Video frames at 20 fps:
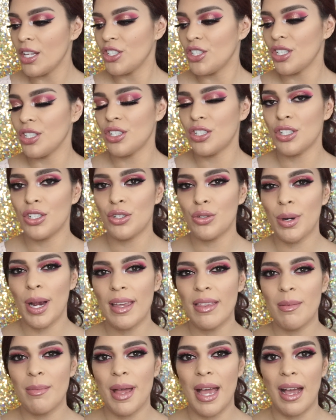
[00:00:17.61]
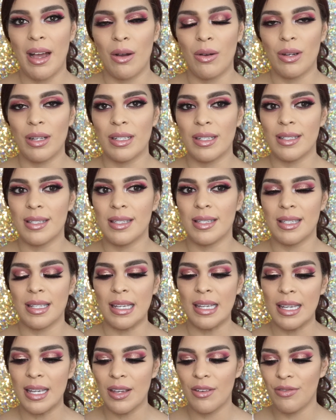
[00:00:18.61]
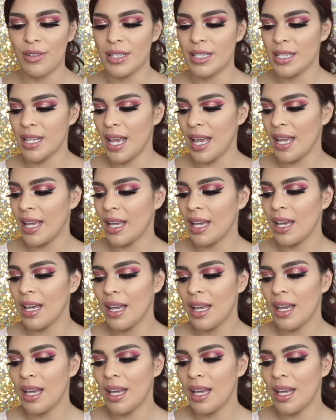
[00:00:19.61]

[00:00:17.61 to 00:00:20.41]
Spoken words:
just to try them out and to see if it's like